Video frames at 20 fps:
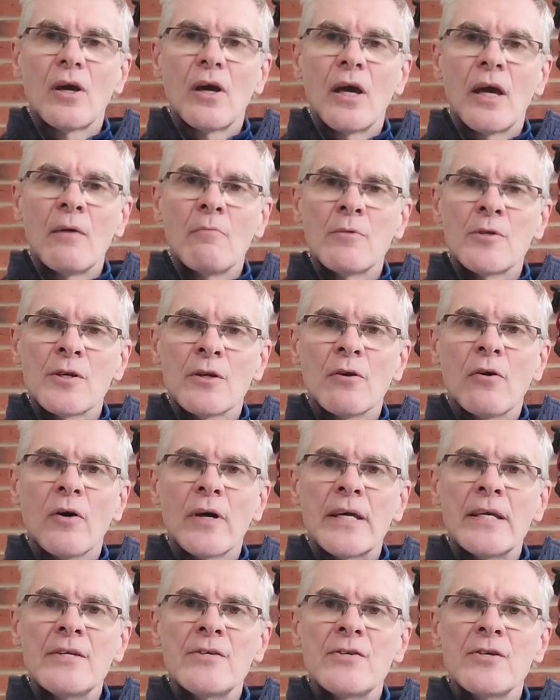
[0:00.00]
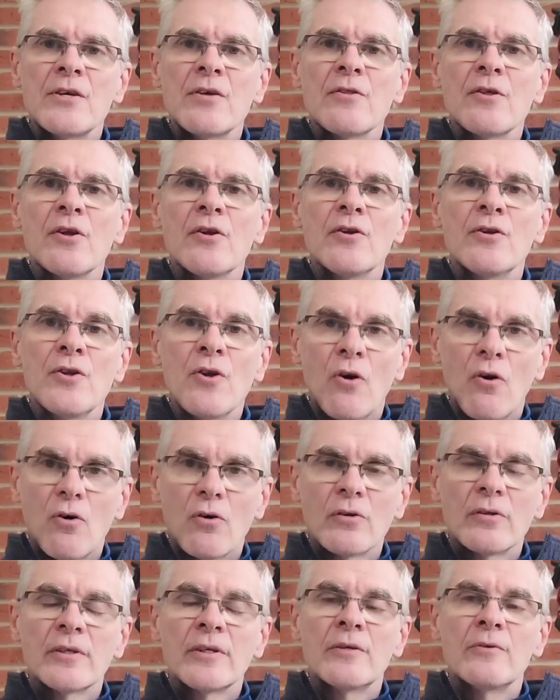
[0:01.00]
it was a lot easier than not
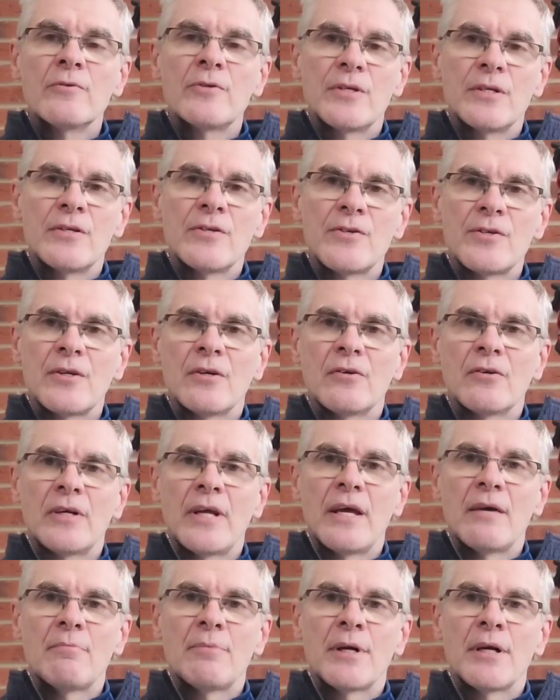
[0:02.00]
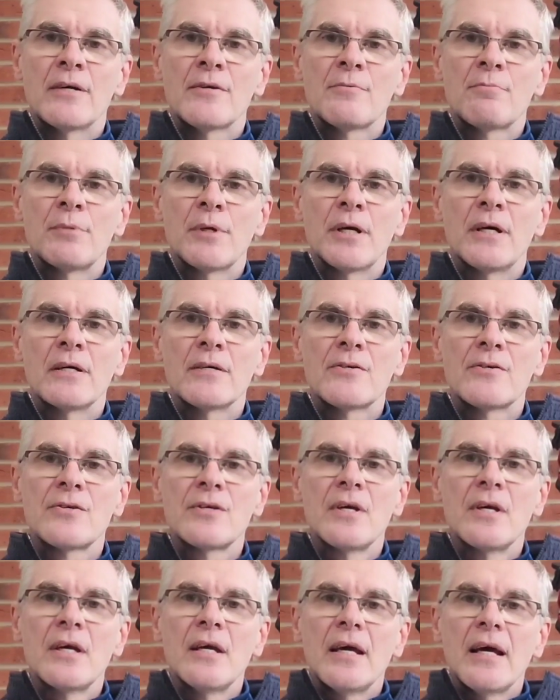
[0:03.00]
using StarNet++
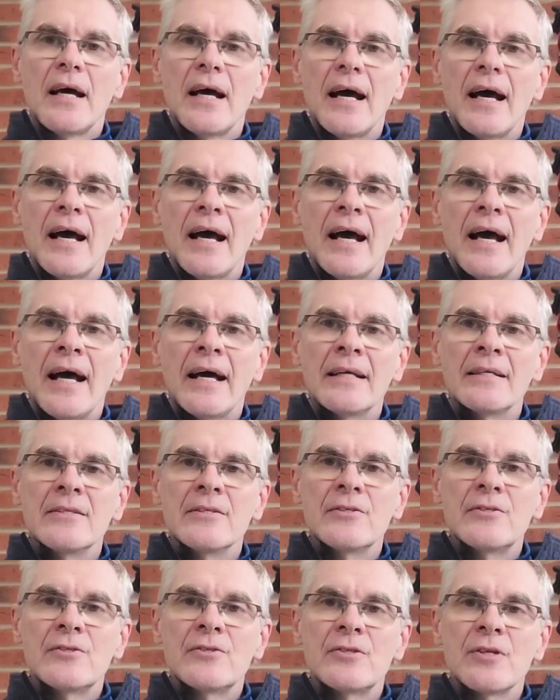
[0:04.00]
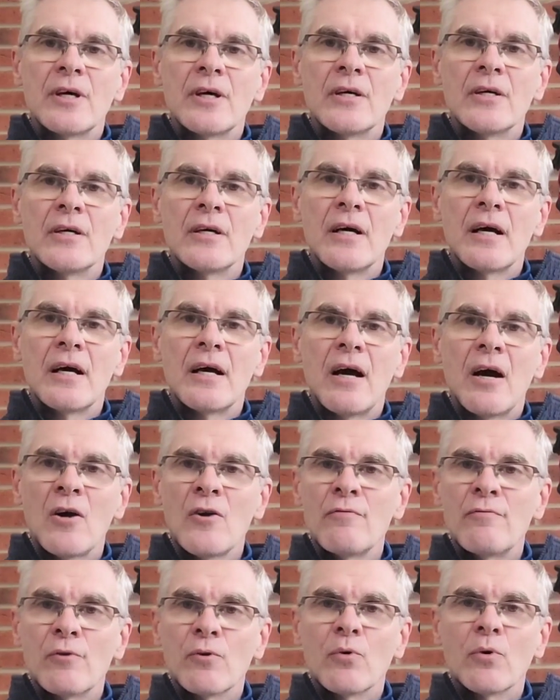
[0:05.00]
and uh,
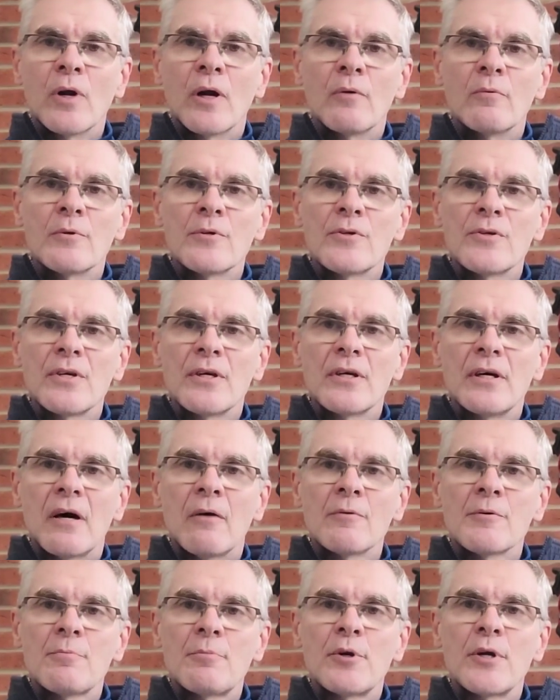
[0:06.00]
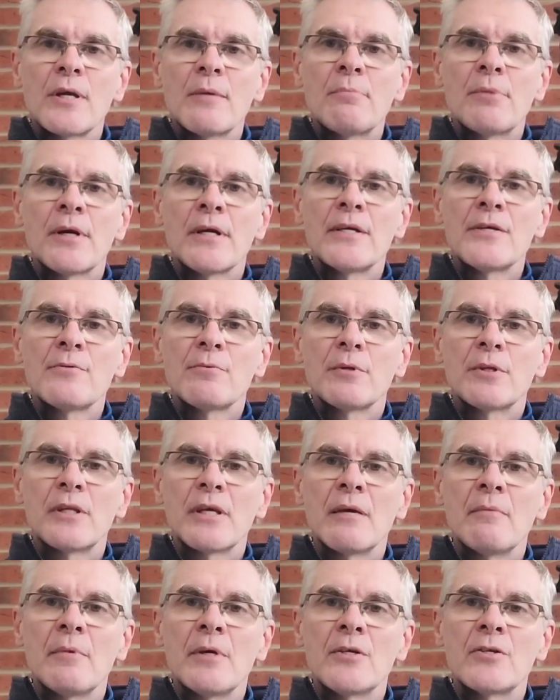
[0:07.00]
overall, I was uh, I was pretty pleased with
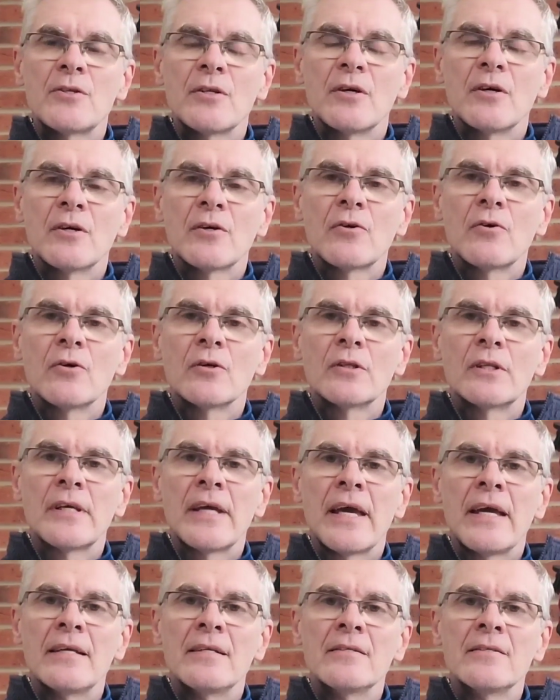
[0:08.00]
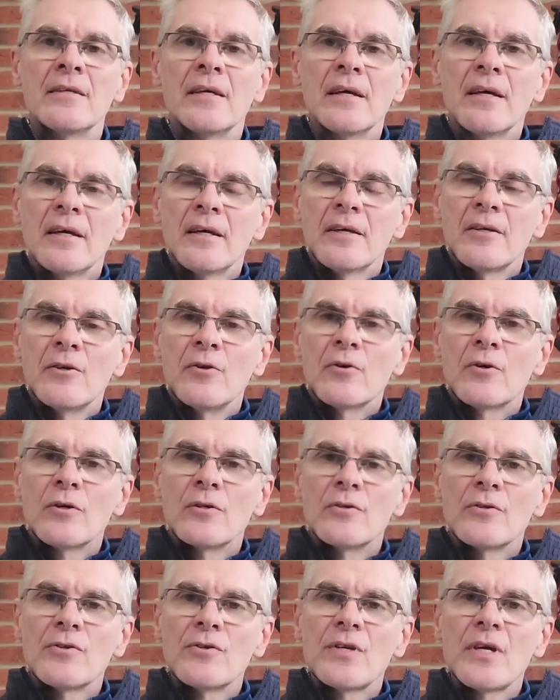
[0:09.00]
the image that I got at the end. You
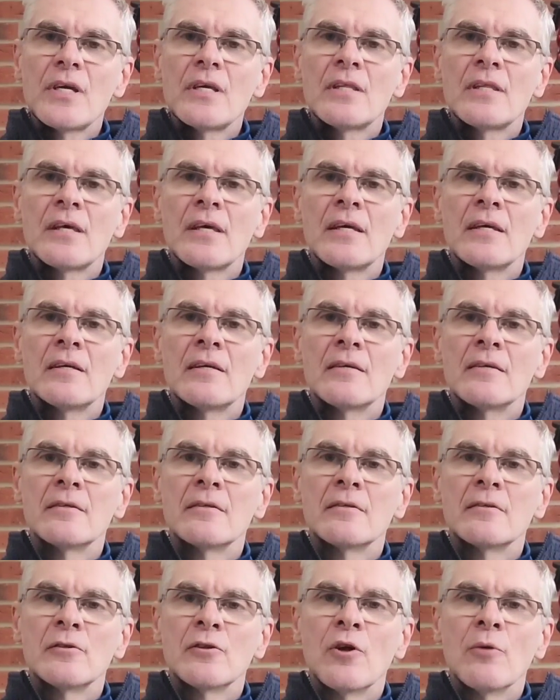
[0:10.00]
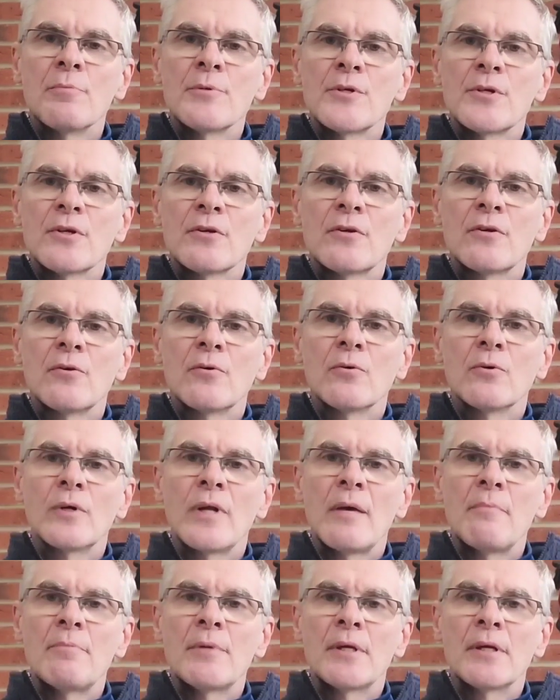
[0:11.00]
can see the lobster claw
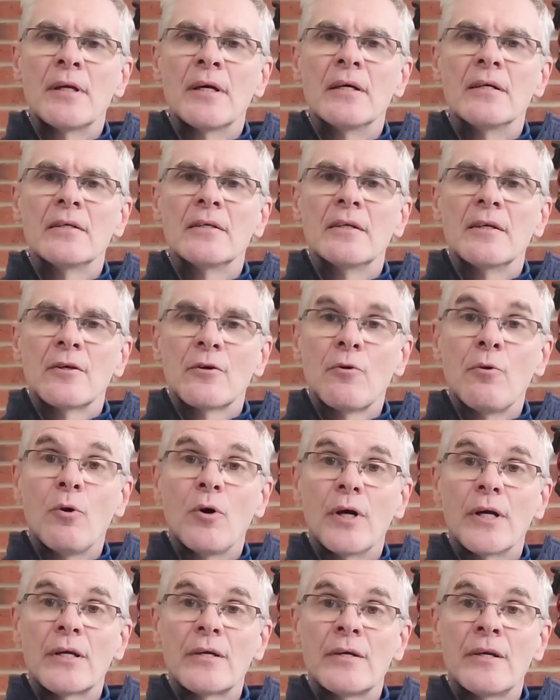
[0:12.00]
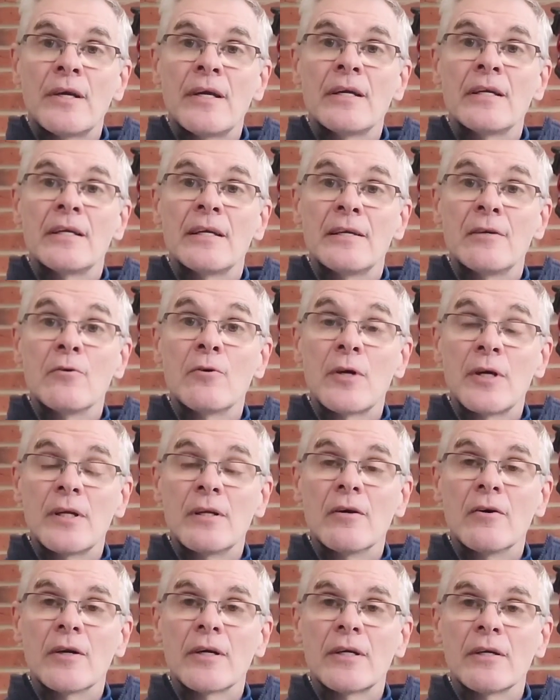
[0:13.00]
nebula quite clearly, looking
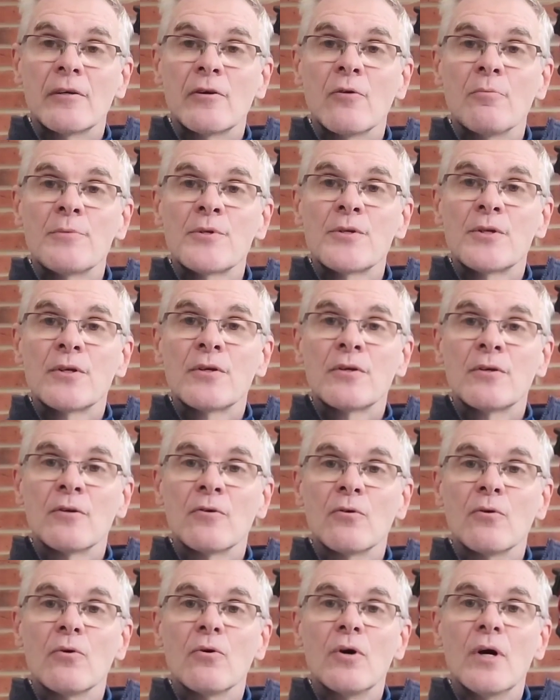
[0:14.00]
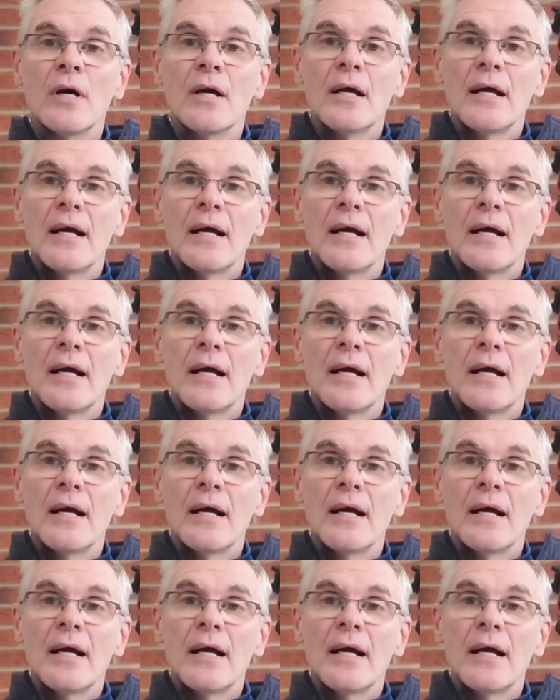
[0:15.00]
like a lobster claw,